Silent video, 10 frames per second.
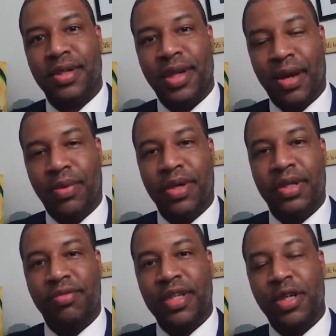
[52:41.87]
I want
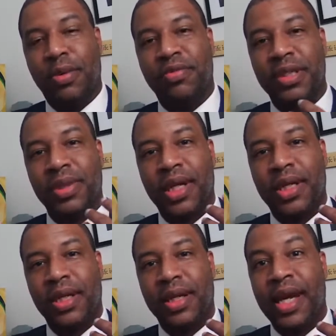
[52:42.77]
to feel comfortable
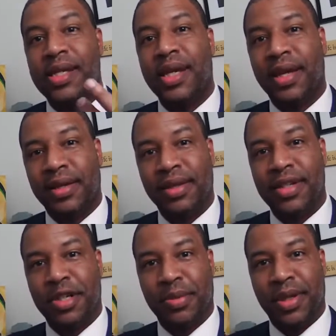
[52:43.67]
getting a CAT scan
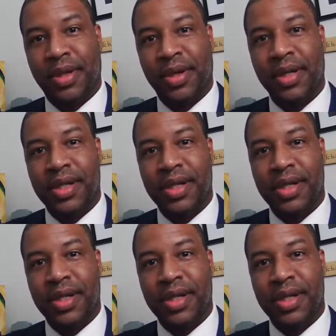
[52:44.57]
in Jamaica, right?